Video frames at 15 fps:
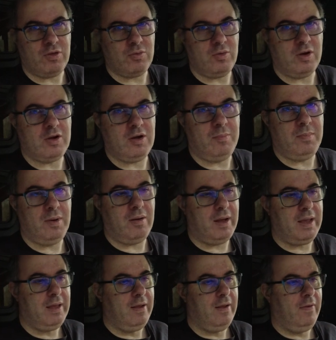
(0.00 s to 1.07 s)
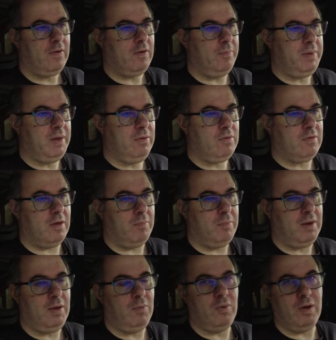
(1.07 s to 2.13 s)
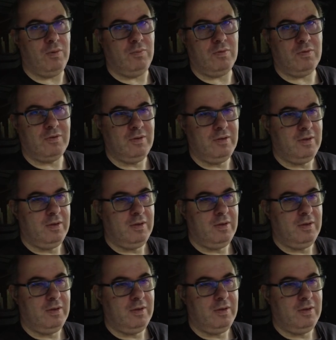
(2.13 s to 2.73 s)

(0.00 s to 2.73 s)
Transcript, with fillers: to work on my computer, but it won't,